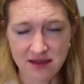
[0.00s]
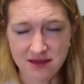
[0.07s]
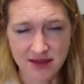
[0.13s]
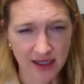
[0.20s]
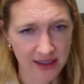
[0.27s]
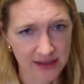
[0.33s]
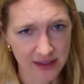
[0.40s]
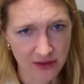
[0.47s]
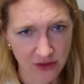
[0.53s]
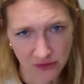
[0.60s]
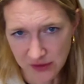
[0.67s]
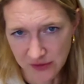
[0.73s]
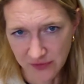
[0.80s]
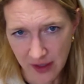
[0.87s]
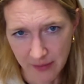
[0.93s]
and things in
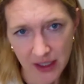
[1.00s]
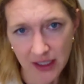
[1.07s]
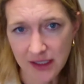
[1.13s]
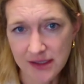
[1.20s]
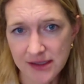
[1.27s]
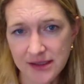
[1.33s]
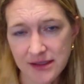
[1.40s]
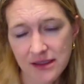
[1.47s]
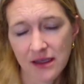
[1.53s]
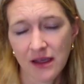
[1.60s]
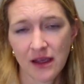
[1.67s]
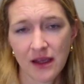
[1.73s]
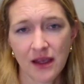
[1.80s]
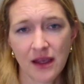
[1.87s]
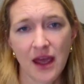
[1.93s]
those families.
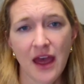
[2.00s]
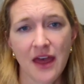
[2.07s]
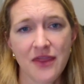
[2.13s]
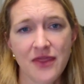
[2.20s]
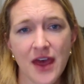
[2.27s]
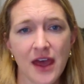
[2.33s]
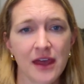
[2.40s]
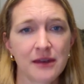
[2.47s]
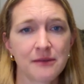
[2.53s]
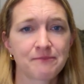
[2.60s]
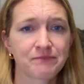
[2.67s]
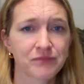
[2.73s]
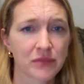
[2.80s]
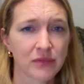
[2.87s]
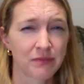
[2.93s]
And
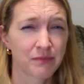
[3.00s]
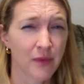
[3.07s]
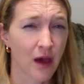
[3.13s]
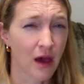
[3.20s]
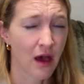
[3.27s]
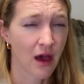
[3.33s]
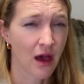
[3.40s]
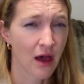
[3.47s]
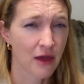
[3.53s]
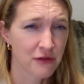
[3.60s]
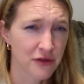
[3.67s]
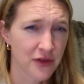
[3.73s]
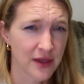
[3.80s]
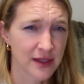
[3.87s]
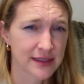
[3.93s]
then other
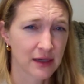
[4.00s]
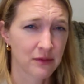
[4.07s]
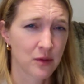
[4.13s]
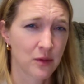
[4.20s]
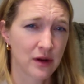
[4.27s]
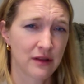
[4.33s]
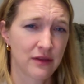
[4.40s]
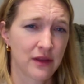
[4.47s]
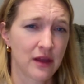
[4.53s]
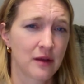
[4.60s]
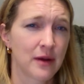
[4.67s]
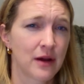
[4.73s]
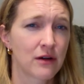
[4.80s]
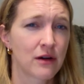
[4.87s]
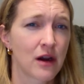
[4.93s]
things that we want to think
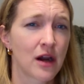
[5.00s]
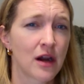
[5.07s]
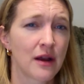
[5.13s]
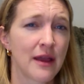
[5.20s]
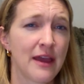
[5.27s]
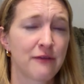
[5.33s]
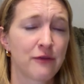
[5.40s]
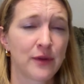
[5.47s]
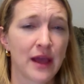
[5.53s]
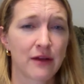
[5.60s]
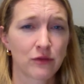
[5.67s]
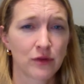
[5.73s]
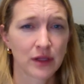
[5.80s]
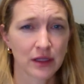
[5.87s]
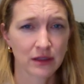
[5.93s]
about are if we
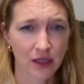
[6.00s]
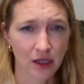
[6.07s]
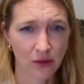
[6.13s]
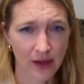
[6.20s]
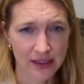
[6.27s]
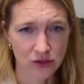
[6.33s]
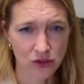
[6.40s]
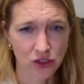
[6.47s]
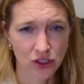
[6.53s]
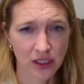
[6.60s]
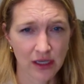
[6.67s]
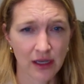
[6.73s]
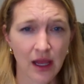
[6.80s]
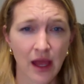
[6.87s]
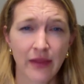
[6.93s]
have really low
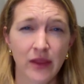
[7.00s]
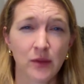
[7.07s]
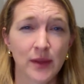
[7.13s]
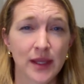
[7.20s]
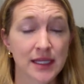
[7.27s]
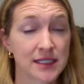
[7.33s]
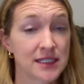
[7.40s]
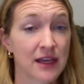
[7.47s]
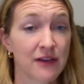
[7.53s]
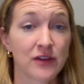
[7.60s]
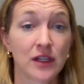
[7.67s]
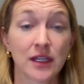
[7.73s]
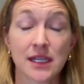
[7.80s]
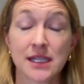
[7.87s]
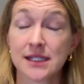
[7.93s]
estrogen, then we can
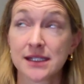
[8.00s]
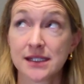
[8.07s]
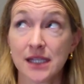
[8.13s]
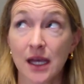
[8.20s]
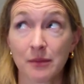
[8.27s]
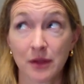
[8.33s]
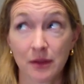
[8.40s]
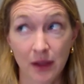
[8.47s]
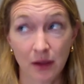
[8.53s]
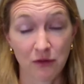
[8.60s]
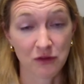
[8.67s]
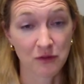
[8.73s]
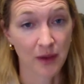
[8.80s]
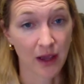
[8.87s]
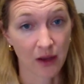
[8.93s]
definitely supplement
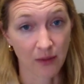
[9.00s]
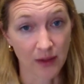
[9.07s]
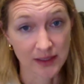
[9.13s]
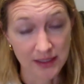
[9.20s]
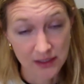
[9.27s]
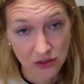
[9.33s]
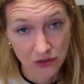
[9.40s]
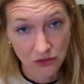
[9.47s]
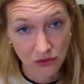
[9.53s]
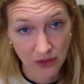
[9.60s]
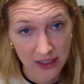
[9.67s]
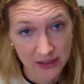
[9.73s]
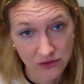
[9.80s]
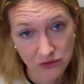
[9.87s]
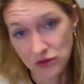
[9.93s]
with bioidentical
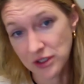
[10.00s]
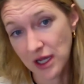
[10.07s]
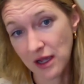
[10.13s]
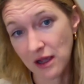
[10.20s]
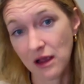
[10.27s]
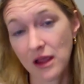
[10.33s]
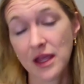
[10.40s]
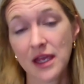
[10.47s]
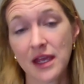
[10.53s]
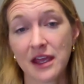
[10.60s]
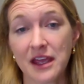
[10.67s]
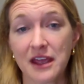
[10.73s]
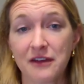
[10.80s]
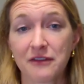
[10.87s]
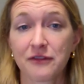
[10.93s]
estradiol
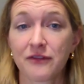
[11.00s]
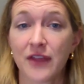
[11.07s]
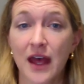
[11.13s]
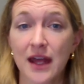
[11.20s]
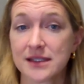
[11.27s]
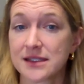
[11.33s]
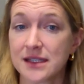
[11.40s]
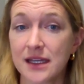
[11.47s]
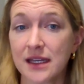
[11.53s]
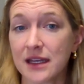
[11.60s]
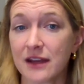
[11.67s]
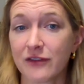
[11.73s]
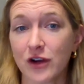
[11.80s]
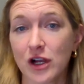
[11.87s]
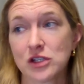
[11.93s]
if that's needed,
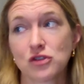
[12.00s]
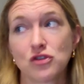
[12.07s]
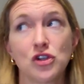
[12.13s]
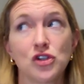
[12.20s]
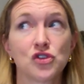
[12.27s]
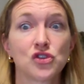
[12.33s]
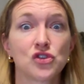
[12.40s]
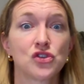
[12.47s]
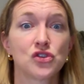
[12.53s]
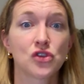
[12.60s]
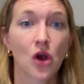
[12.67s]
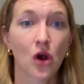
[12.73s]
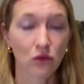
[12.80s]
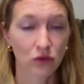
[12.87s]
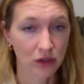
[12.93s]
if our estrogen is
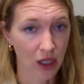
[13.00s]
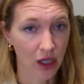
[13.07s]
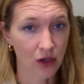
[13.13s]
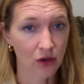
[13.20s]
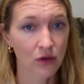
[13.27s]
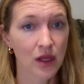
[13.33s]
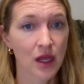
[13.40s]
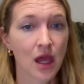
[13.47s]
so low.